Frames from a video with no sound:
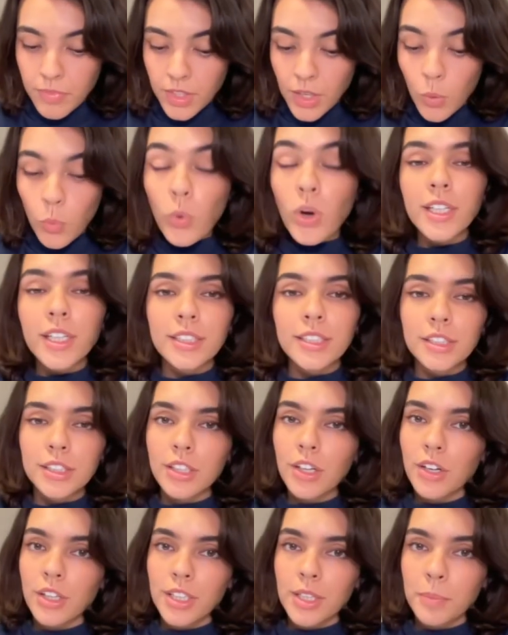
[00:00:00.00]
What is
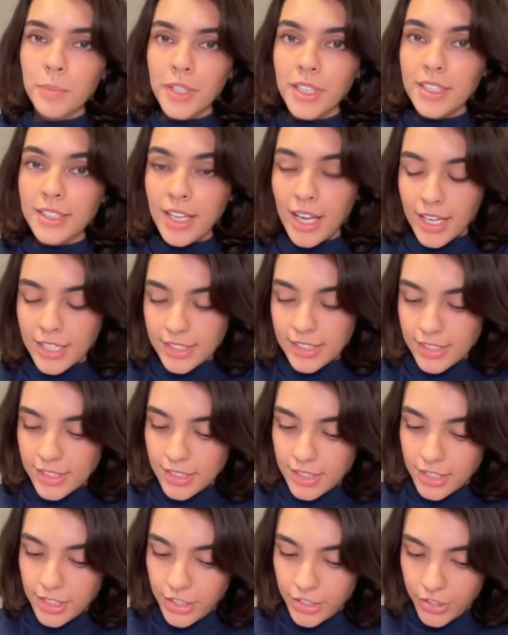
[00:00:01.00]
gonna be
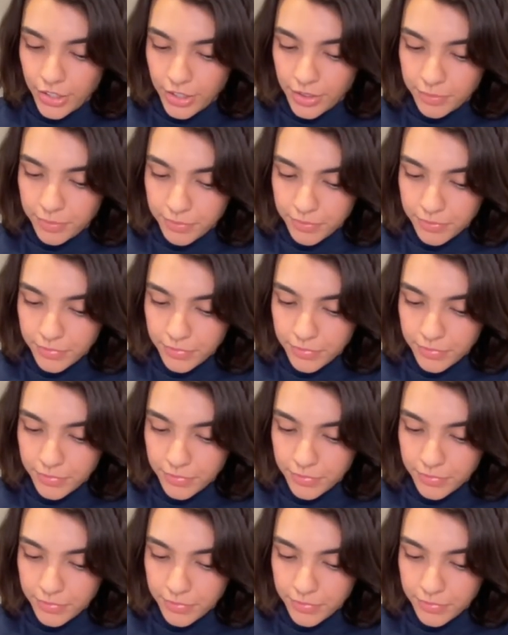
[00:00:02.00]
tested here?